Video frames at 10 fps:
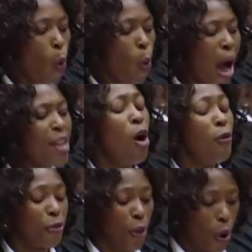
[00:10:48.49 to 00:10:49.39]
One
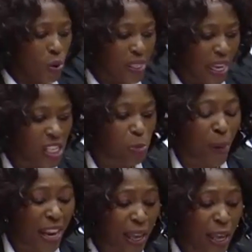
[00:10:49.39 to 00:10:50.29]
of those is
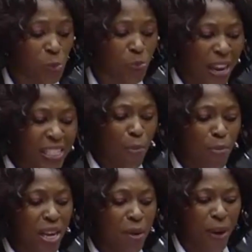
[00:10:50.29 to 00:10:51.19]

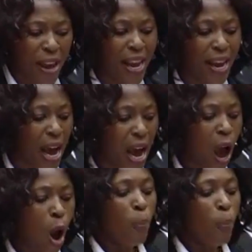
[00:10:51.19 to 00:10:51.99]
Benjamin Benneker,